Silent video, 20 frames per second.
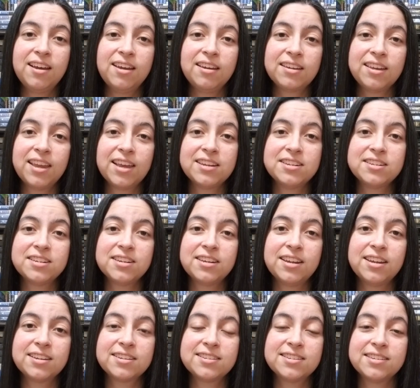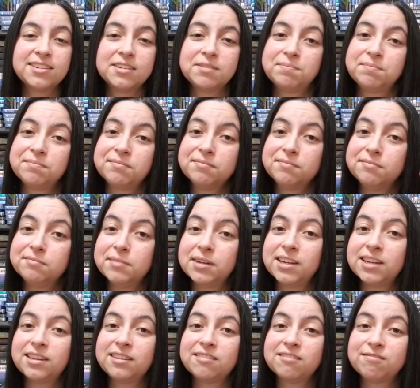I'll catch you next time.
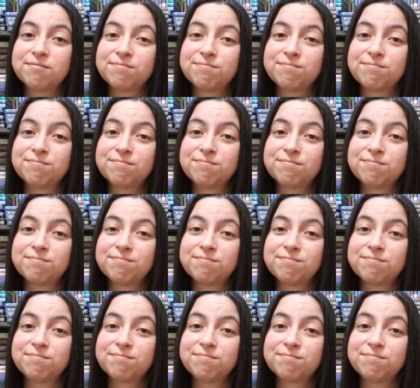Bye.